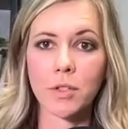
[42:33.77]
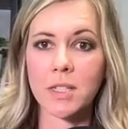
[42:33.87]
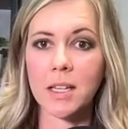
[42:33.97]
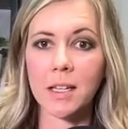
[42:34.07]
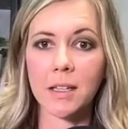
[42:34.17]

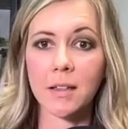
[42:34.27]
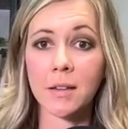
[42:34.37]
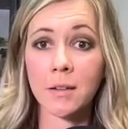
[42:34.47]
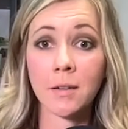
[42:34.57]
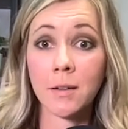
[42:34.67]
seeing
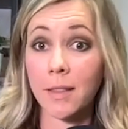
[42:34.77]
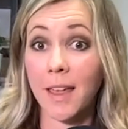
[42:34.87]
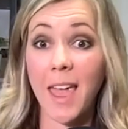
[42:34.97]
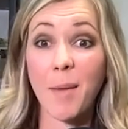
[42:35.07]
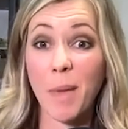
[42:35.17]

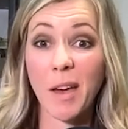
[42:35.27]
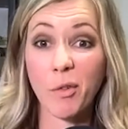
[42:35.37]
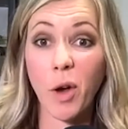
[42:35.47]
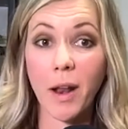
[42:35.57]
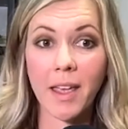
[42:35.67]
the gamut
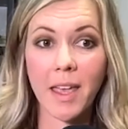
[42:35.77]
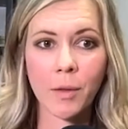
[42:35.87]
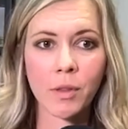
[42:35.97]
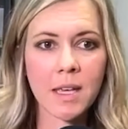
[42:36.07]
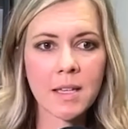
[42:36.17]
of chronic
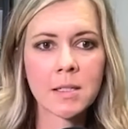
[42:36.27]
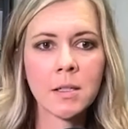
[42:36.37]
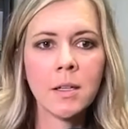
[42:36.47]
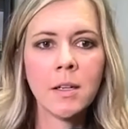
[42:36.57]
illness.